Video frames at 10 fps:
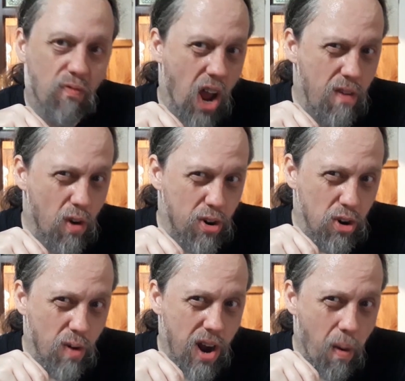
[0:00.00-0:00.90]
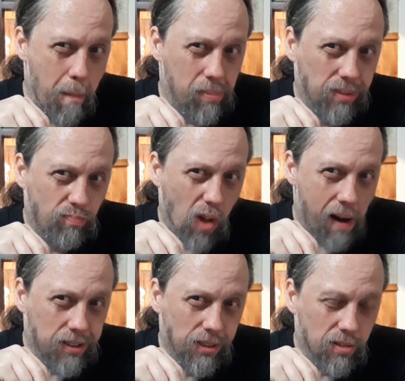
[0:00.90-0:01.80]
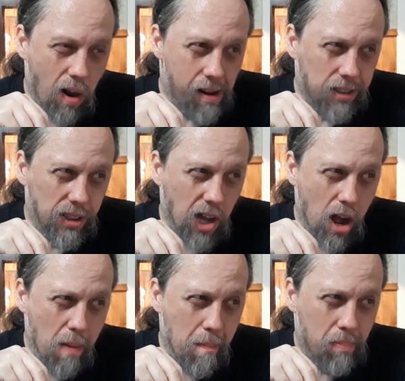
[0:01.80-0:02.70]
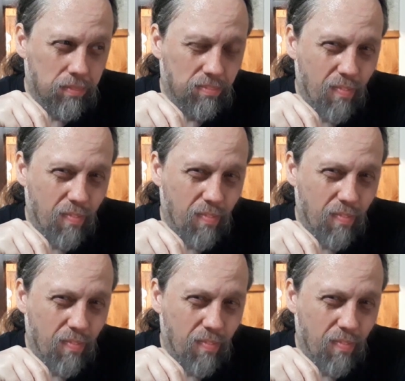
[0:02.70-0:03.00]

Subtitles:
flavor to it. All right.